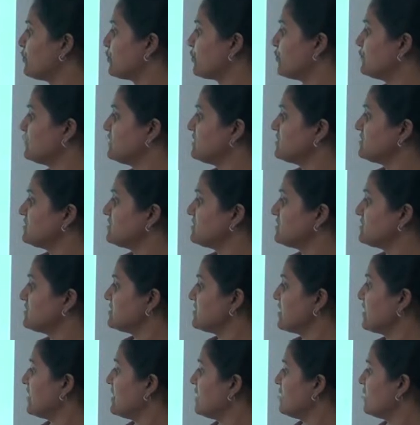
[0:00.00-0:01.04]
prove this is
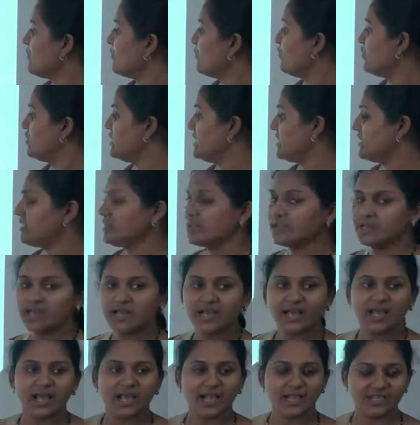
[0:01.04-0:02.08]
a Boolean
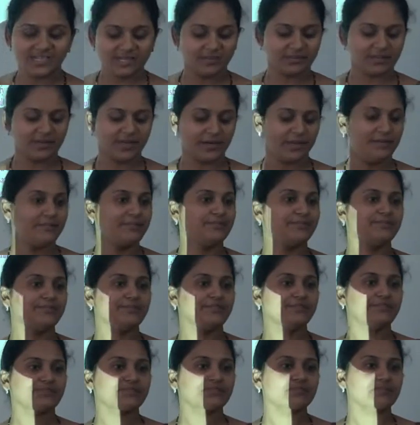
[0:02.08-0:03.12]
algebra.
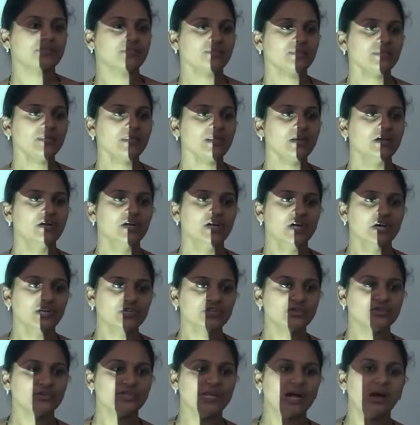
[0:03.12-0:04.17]

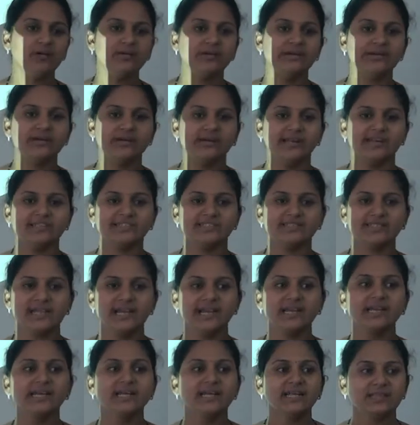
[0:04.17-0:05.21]
So now let's
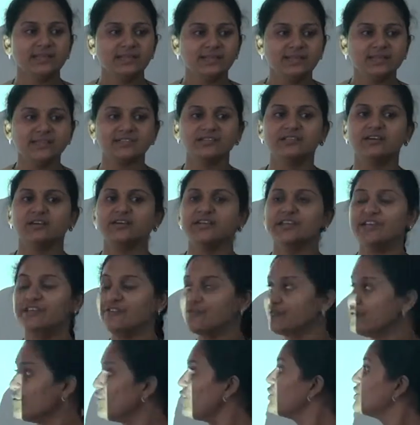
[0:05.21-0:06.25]
take, this is the
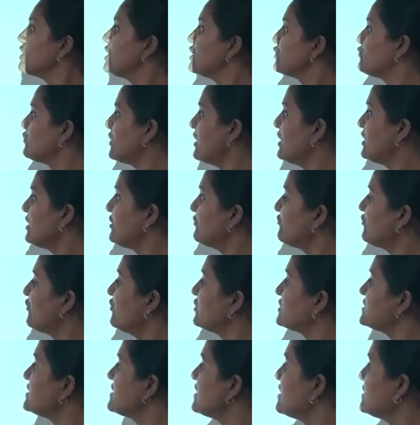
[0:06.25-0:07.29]

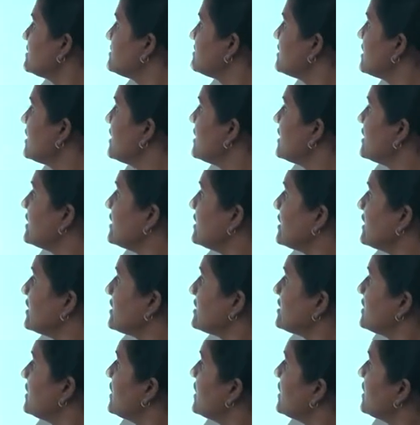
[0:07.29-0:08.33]
D24 series.
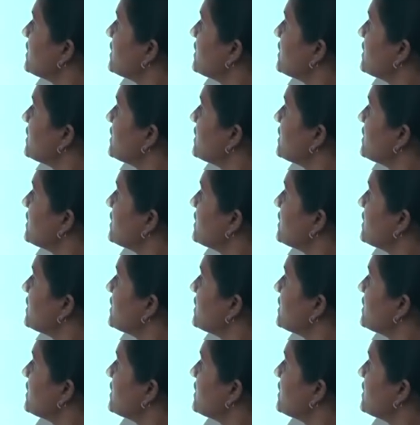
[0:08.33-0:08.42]
Here